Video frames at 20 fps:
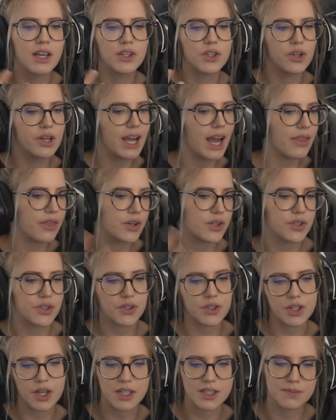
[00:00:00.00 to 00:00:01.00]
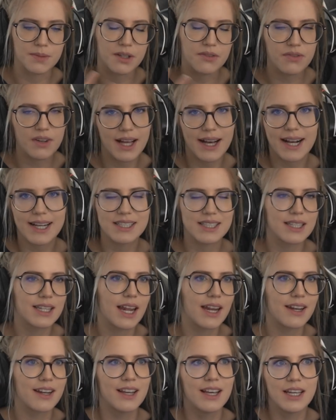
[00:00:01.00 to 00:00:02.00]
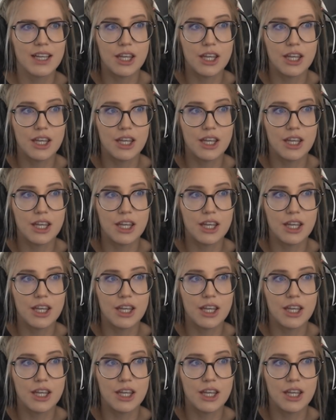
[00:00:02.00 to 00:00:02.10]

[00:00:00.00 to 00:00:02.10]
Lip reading: you gathered your Cosmic Flux, and then